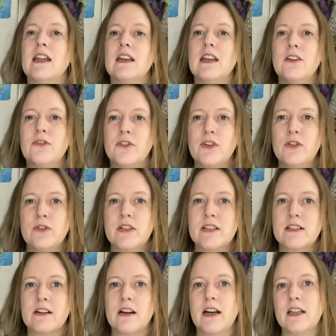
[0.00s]
if you
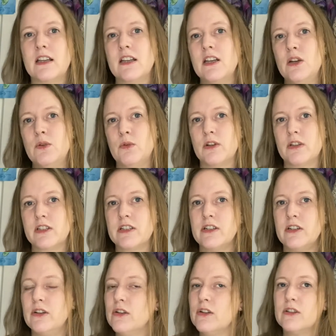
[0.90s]
decide that you want
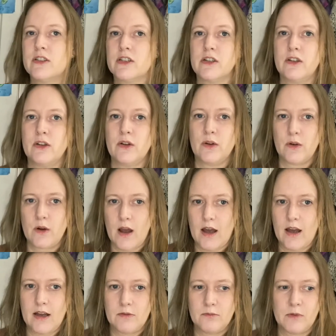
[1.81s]
to do
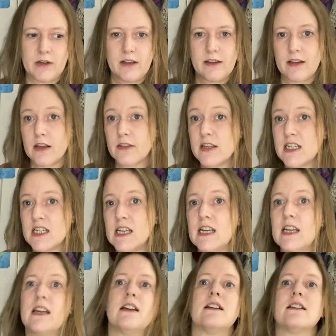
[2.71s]
one of the other
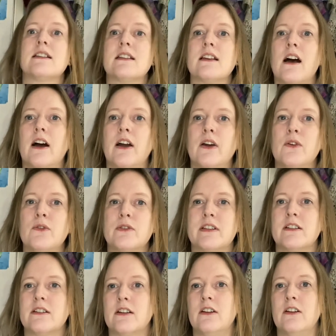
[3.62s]
tiers, I also
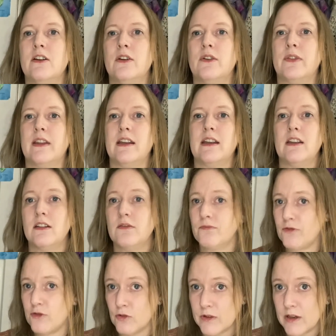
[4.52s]
do the
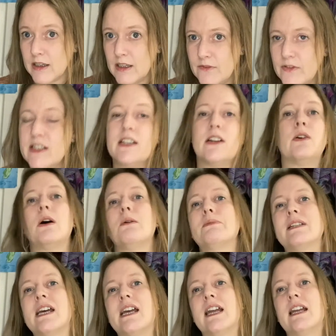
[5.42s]
fortnightly video
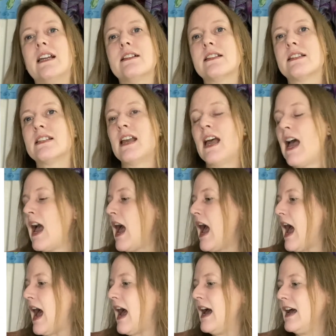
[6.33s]
updates.
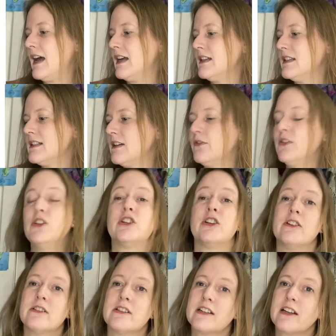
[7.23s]
And if you
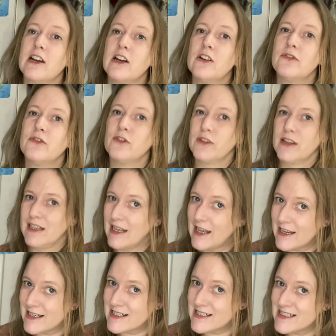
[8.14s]
choose to go for the
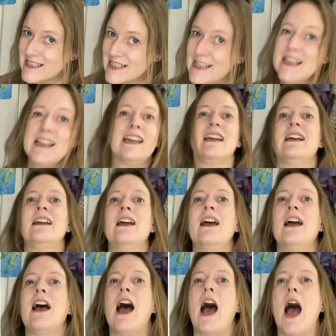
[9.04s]
lace tier,
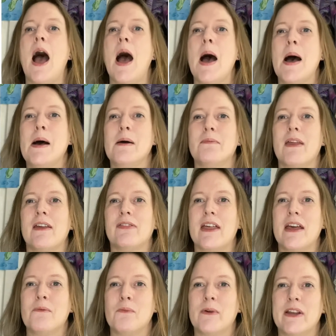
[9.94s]

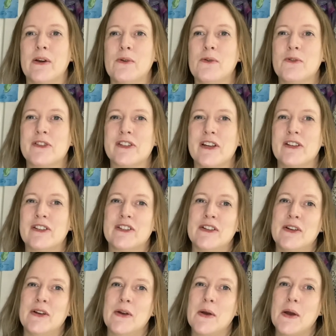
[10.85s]
then we also
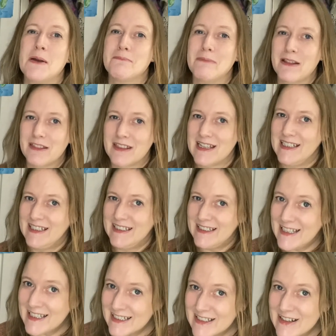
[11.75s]
do monthly
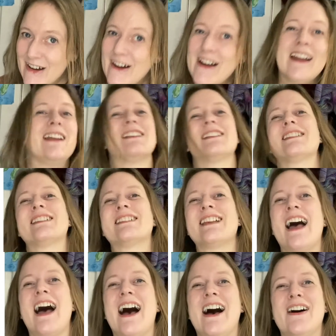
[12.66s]
knit nights,
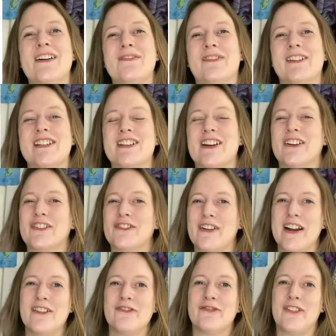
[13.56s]
which are
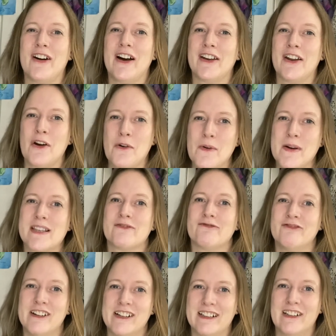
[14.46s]
great fun. I always
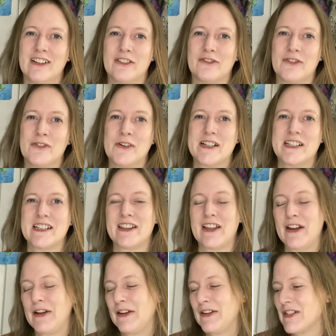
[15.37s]
really look forward to
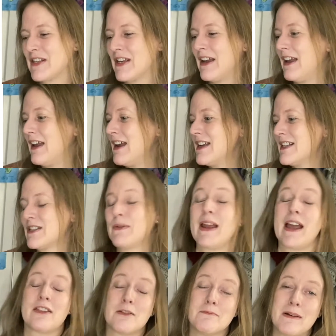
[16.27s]
those. So we
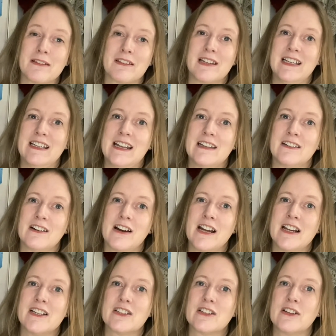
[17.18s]
have the monthly knit
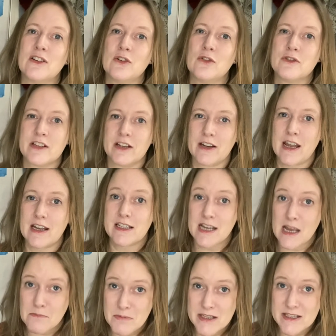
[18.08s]
nights. You'll also get
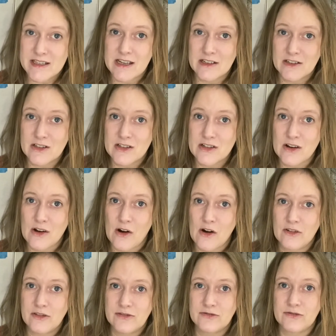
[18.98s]
10%
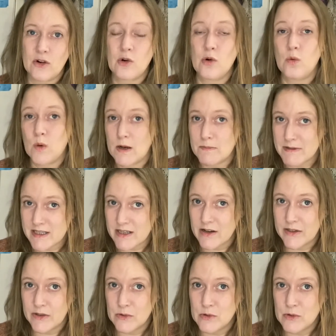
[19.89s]
off all
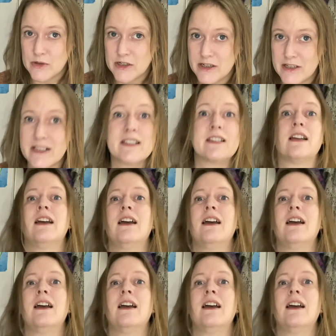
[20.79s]
website orders.